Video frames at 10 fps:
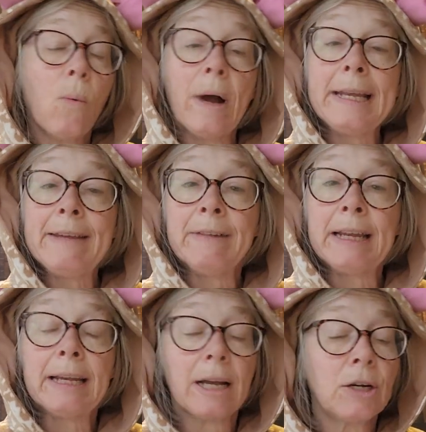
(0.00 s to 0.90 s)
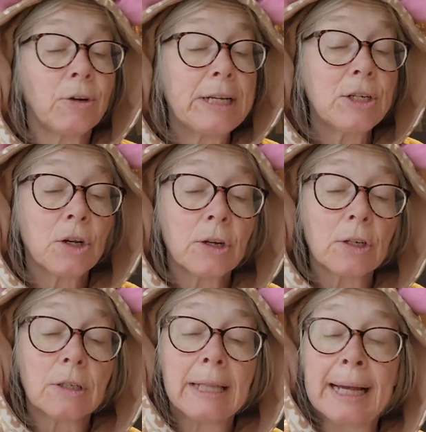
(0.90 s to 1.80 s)
One evening, a green
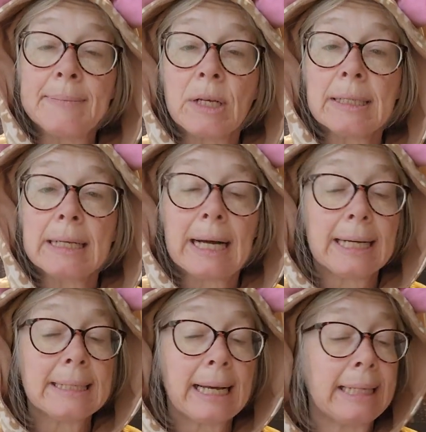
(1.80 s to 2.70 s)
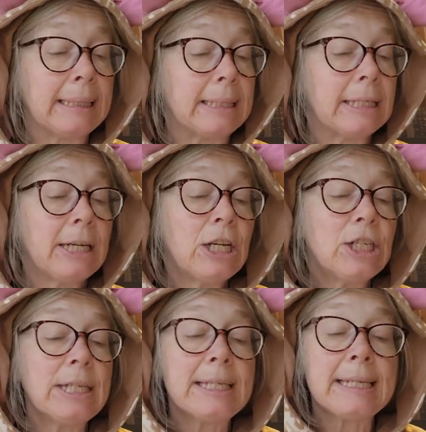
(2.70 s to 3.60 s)
turtle climbs onto Kai's island.
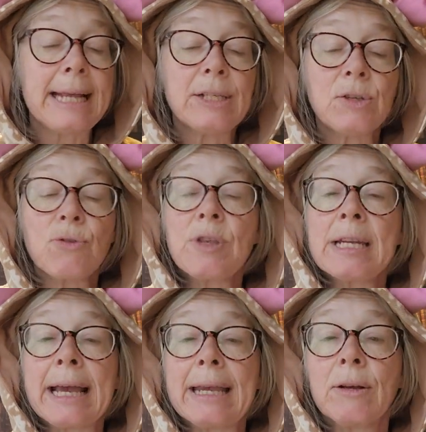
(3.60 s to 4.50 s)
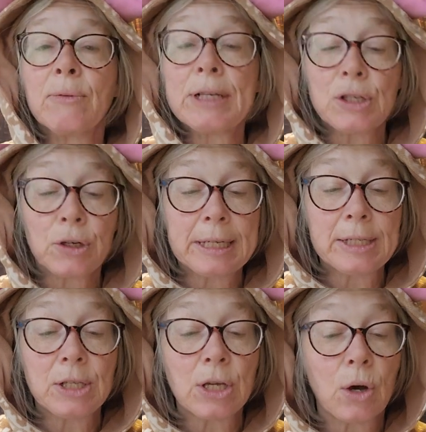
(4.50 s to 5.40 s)
She stays through the night,
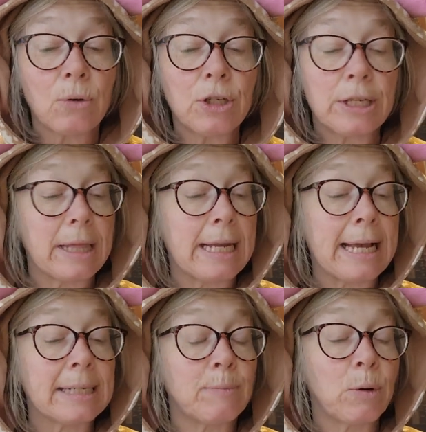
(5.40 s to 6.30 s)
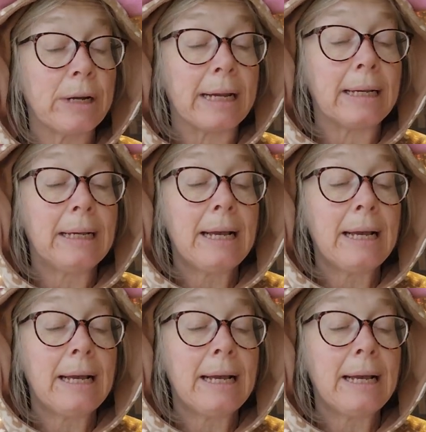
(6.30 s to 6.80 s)
returning to the ocean the next morning.